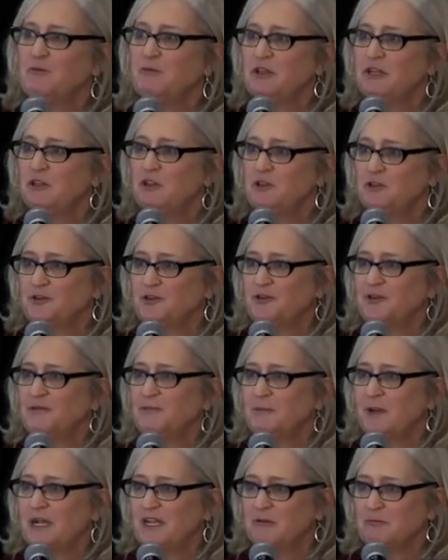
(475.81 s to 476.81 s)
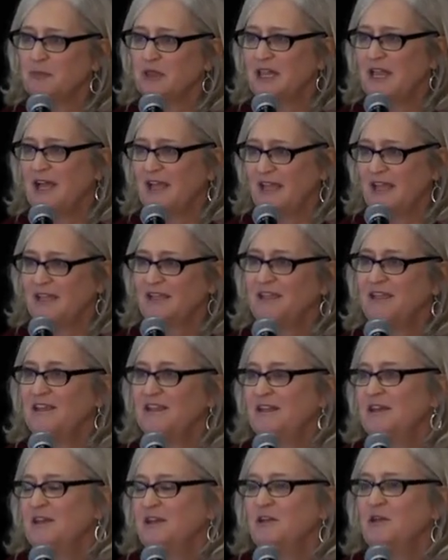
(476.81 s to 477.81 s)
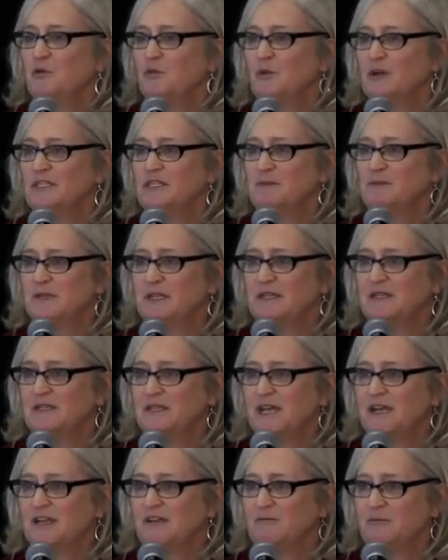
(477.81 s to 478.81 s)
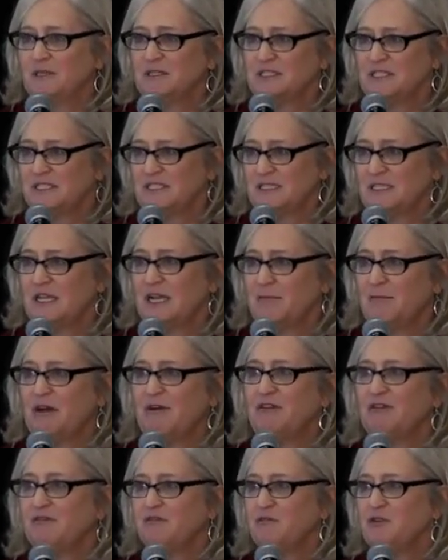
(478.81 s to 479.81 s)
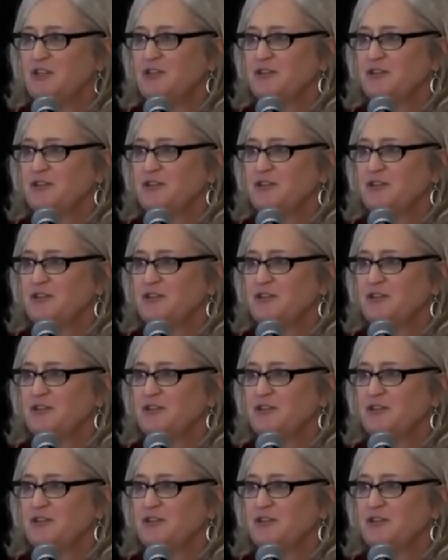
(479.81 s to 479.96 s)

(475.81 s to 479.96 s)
what we learn by applying what's been done, what's come out of the